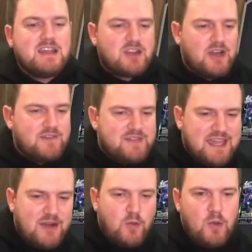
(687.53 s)
kind of
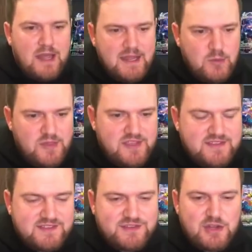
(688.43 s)
get away with
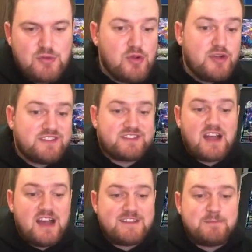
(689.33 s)
these slower
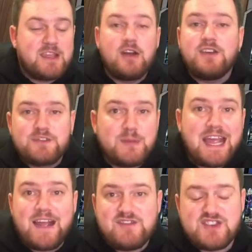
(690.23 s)
starts because we
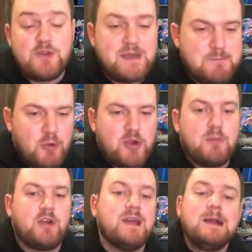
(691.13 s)
have so many
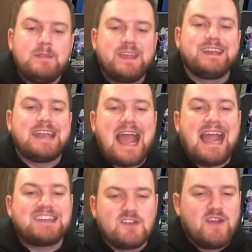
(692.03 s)
Pokemon that can
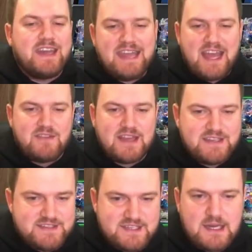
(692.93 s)
activate out of our
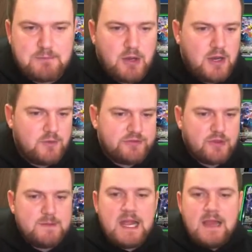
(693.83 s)
discard pile.
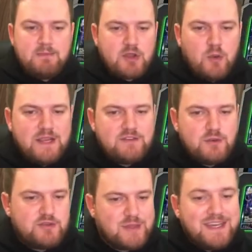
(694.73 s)
So Queen's
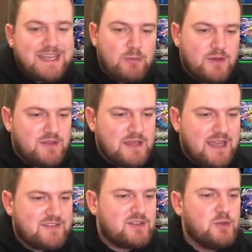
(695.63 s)
Orders, we're going to get rid of the
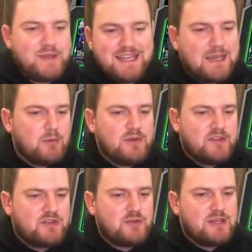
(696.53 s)
Exeggcute, we're going to get rid of the
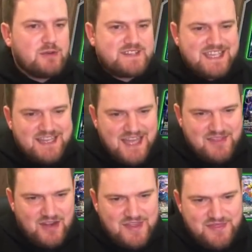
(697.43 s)
2 Giratina, and
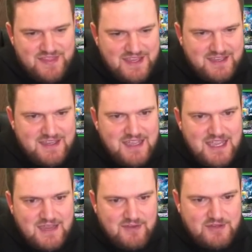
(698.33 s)
then I think,
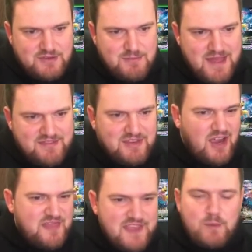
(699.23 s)
if I do the maths here,
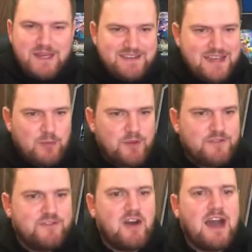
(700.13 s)
I think we need to get rid of
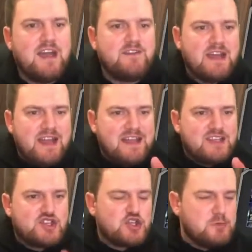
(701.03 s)
5. It
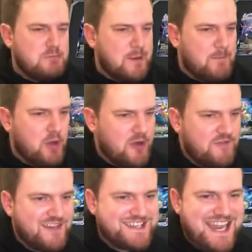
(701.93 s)
should be
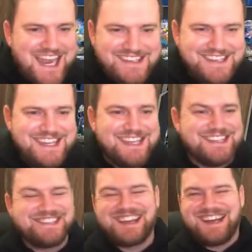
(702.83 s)
perfect, and it
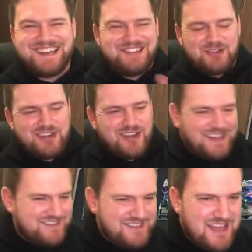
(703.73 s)
is
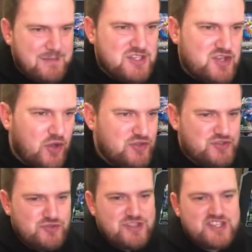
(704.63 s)
190 damage
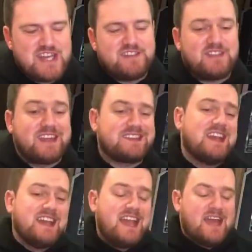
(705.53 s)
onto the Genesect,
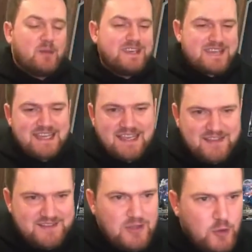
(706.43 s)
and we take
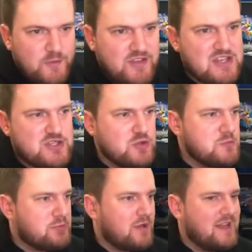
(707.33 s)
ourselves 2
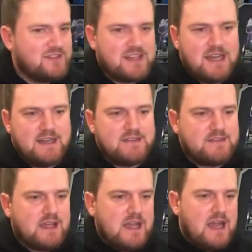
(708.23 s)
prize
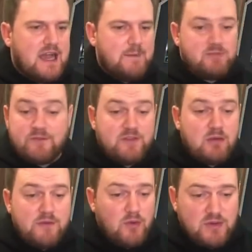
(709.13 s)
cards.
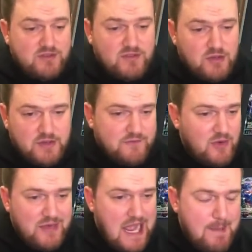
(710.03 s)
Very, very solid.
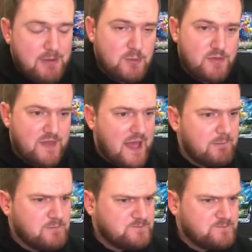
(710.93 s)
Very happy with that.